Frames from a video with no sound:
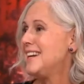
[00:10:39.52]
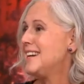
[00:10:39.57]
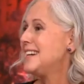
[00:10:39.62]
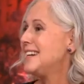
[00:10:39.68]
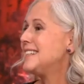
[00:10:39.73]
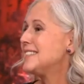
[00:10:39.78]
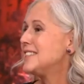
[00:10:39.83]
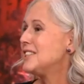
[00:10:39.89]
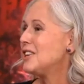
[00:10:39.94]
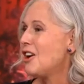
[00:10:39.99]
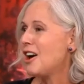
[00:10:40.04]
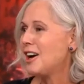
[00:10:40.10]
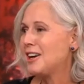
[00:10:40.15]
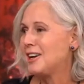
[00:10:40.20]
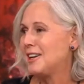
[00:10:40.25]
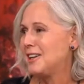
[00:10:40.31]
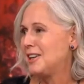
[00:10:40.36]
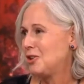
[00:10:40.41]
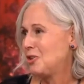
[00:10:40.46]
is not
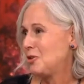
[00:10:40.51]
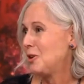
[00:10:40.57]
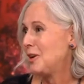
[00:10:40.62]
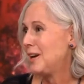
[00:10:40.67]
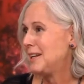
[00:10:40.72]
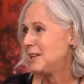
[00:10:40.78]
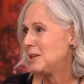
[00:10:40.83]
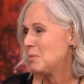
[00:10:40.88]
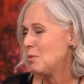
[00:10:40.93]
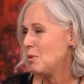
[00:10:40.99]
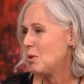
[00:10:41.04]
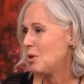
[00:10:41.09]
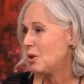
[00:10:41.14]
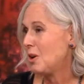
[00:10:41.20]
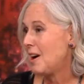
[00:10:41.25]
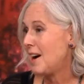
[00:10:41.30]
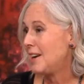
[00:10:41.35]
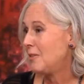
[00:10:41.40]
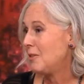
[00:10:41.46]
going to create the moral
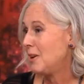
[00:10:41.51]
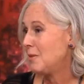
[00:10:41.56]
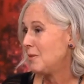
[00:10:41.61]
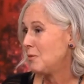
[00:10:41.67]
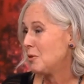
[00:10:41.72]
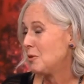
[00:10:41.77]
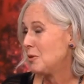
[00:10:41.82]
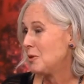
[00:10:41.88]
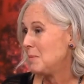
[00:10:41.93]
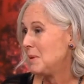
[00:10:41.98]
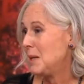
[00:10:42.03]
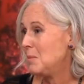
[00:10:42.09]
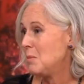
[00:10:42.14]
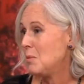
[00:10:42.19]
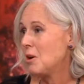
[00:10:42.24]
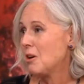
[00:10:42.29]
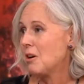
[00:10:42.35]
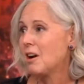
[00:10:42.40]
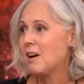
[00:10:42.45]
high ground for them
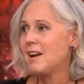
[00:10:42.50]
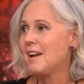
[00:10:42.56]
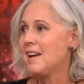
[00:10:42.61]
anymore.